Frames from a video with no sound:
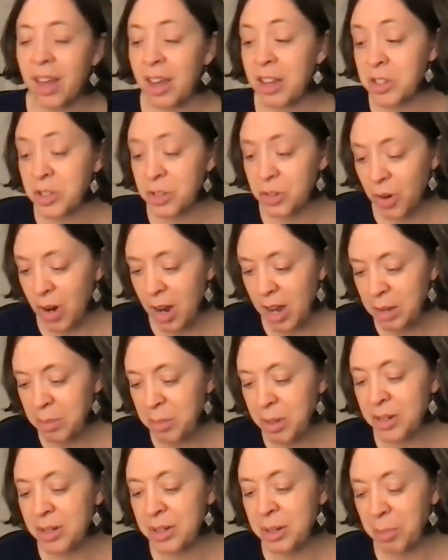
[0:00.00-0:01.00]

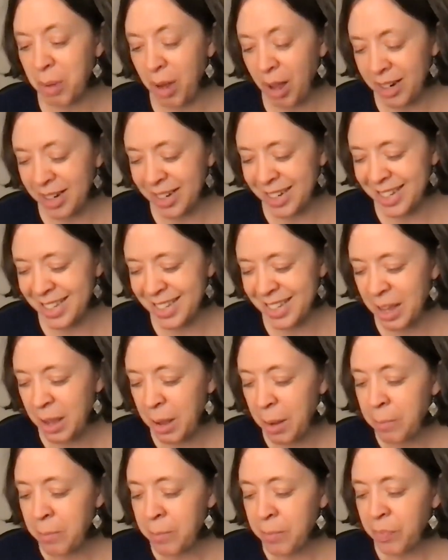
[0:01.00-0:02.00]
ascribe to bodies,
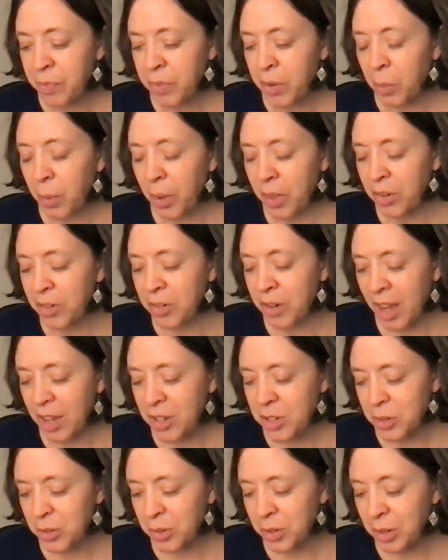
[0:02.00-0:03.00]
whether
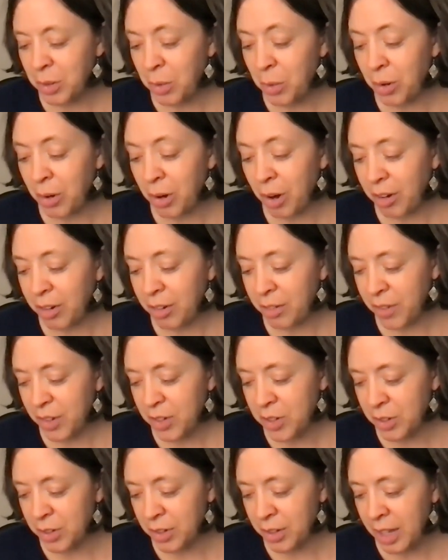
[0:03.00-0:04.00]
natural or
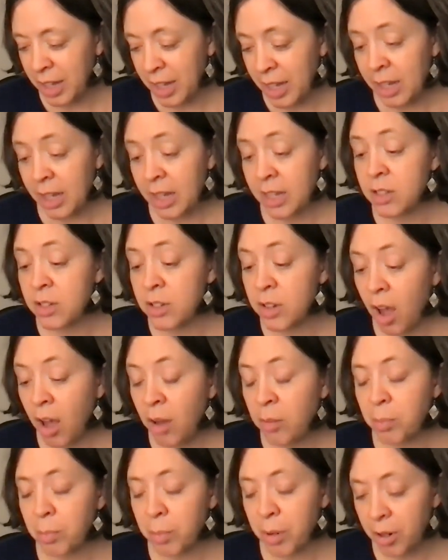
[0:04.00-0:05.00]
artificial, is
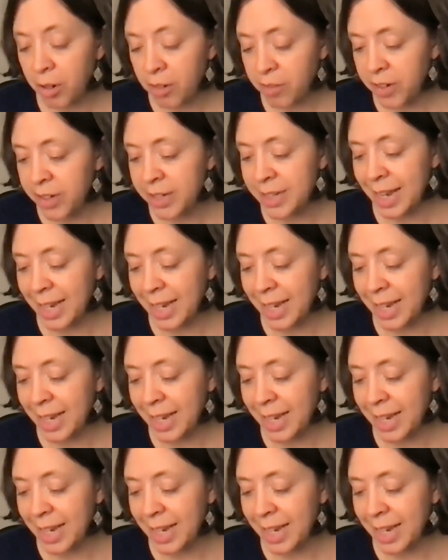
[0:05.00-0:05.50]
not perfect